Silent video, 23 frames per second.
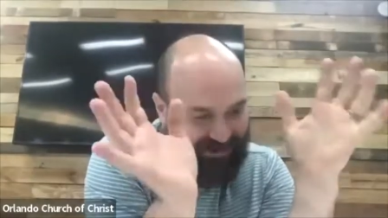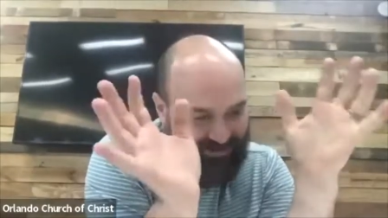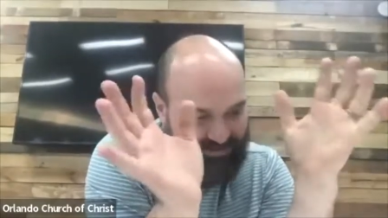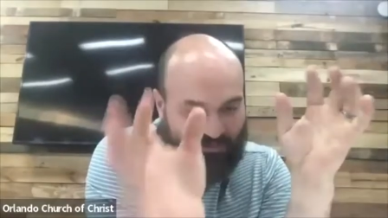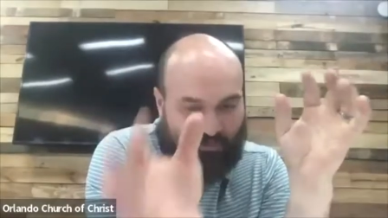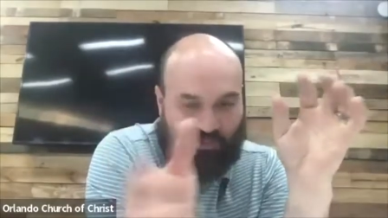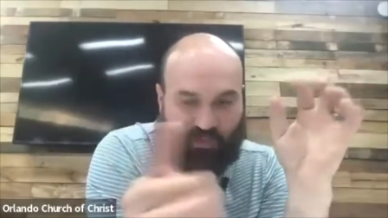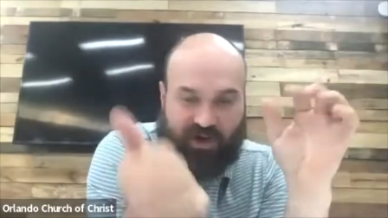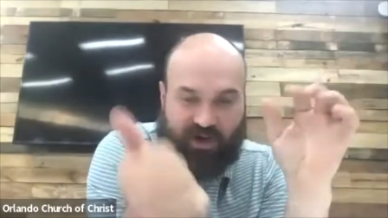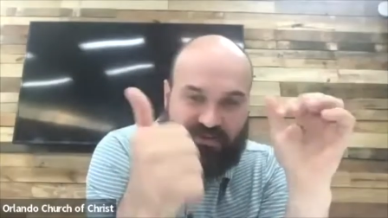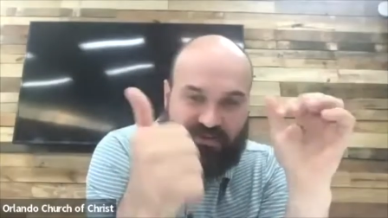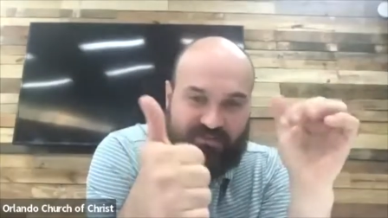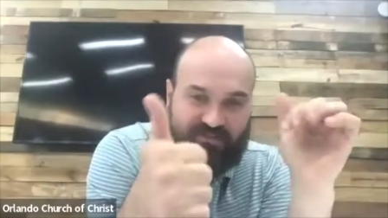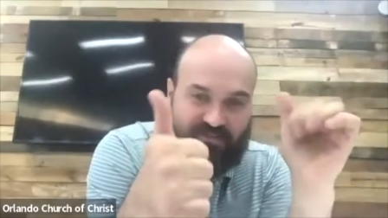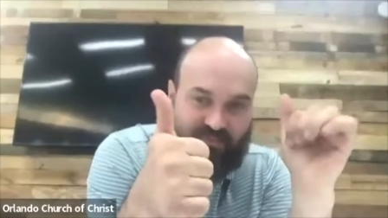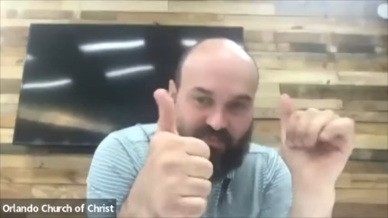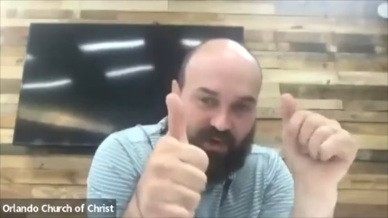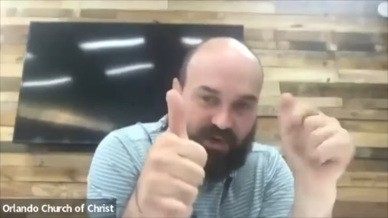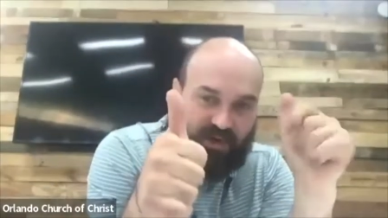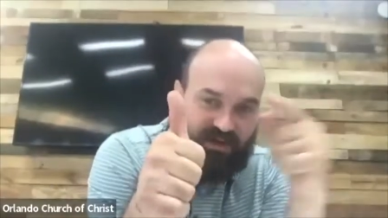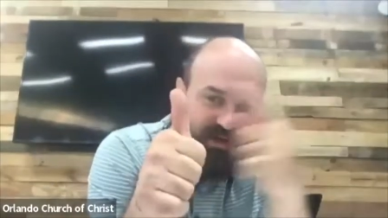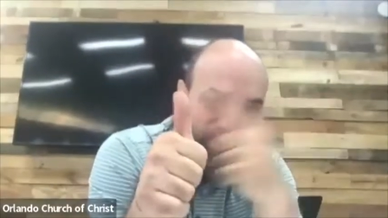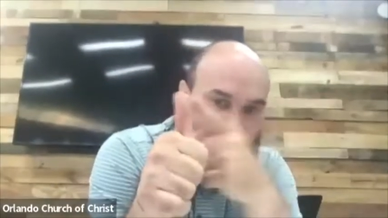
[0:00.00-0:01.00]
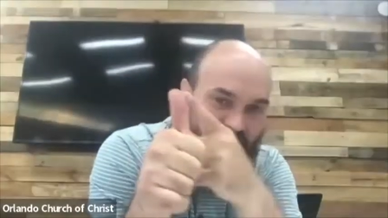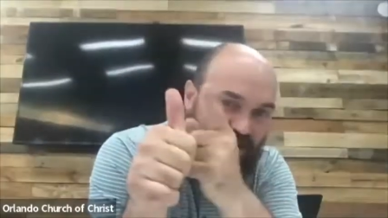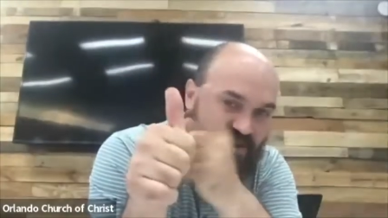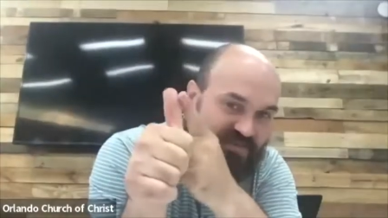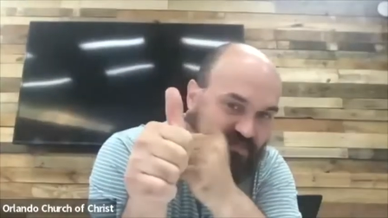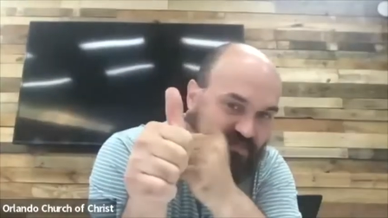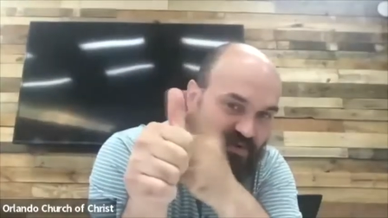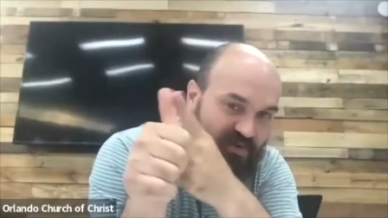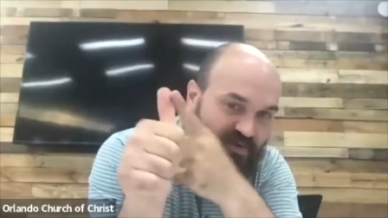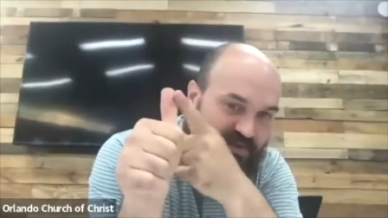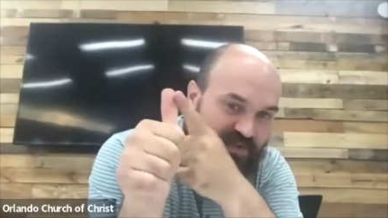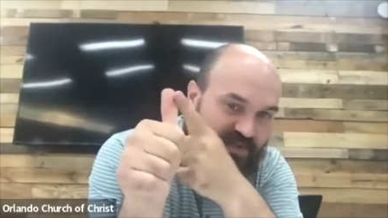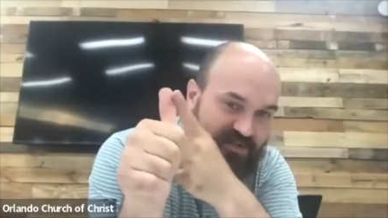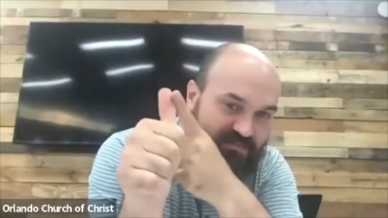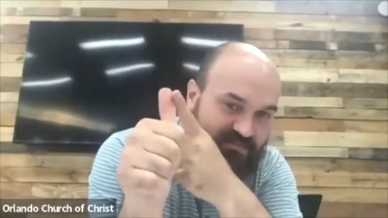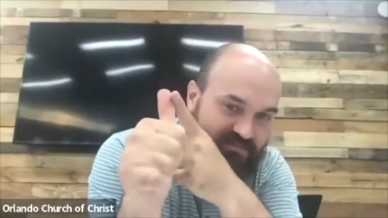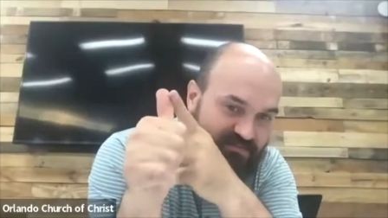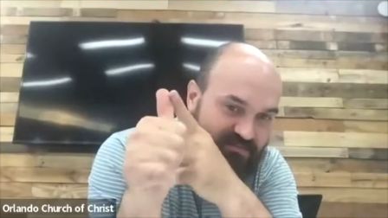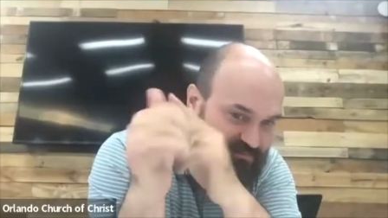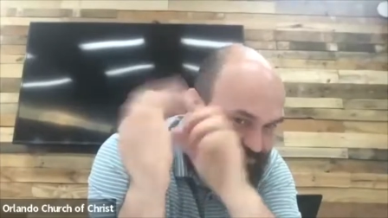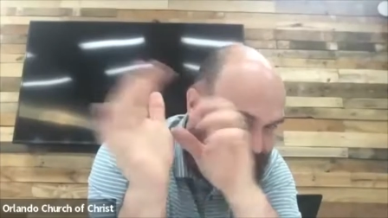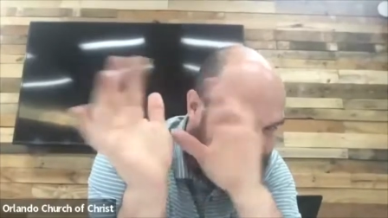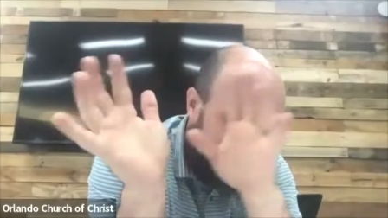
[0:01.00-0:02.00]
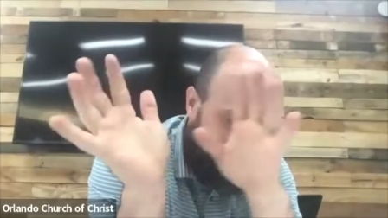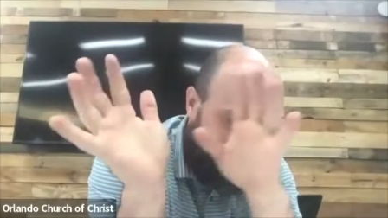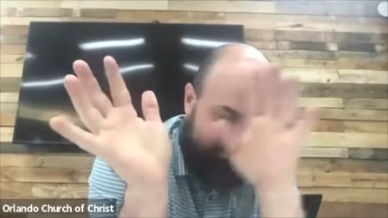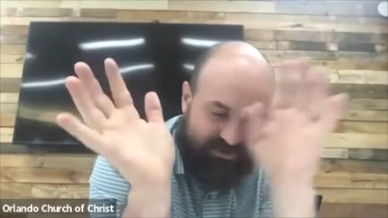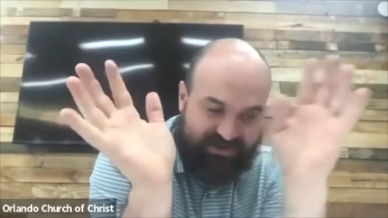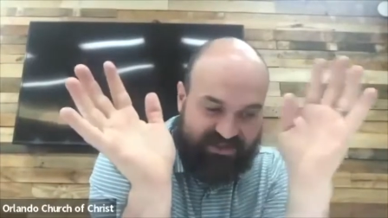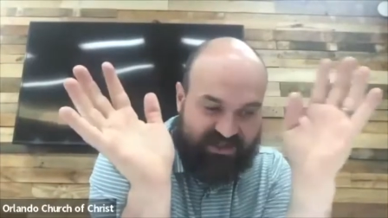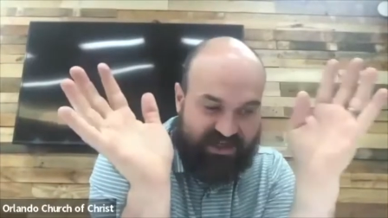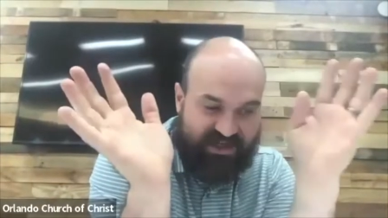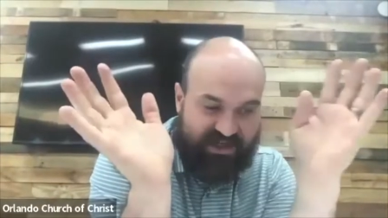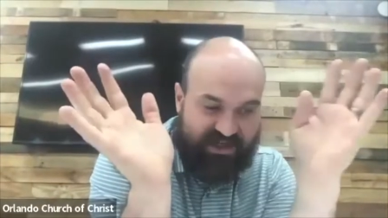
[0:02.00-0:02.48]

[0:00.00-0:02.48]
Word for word: one one law is broken, but